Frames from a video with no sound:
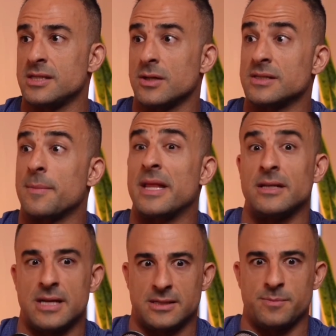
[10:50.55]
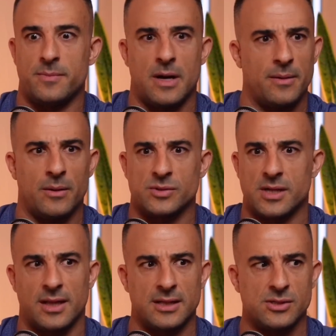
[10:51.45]
But then and I was
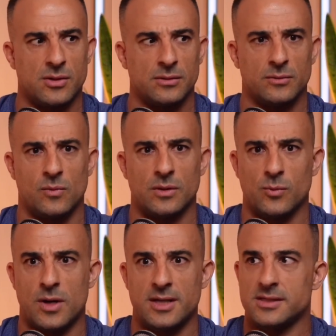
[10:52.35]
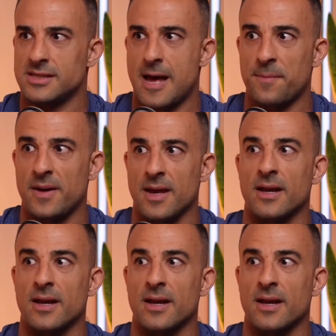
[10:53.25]
like, that's not, why is this happening?